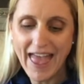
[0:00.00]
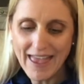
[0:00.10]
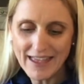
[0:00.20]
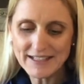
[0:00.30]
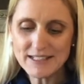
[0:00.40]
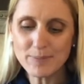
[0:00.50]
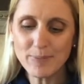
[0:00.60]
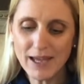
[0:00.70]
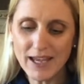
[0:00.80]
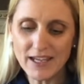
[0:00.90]
and
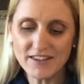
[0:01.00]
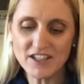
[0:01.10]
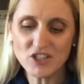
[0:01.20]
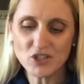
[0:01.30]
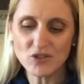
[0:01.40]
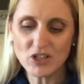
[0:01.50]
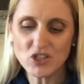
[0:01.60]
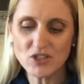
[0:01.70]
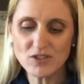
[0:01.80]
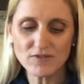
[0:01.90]
obey the
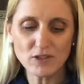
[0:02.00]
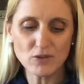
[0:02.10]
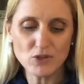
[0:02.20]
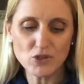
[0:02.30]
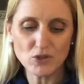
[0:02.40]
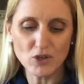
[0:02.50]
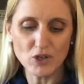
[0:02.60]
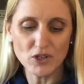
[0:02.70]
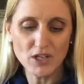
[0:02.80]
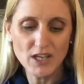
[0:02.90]
instructions of the Lord your
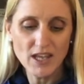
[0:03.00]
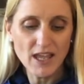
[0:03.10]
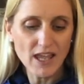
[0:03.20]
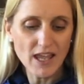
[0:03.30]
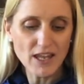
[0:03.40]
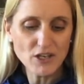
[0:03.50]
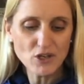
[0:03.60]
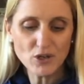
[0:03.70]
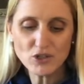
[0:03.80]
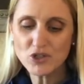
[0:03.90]
God and
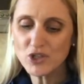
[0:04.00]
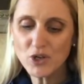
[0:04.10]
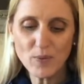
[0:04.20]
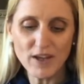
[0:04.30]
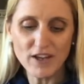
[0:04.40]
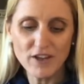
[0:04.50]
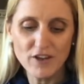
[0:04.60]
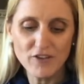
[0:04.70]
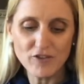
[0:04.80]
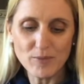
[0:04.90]
not turn away
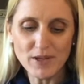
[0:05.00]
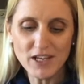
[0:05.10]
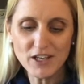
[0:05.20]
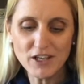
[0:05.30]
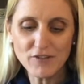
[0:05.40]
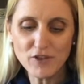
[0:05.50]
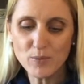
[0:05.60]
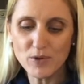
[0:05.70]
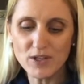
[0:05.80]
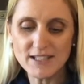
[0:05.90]
from any of the
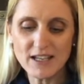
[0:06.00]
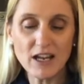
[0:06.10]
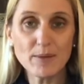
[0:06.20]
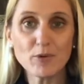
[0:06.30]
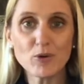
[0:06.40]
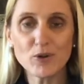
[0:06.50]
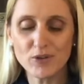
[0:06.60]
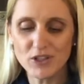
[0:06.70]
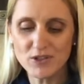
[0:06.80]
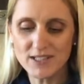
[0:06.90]
words I'm
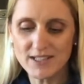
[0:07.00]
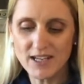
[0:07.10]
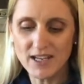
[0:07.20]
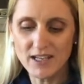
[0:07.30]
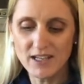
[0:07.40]
ordering you today,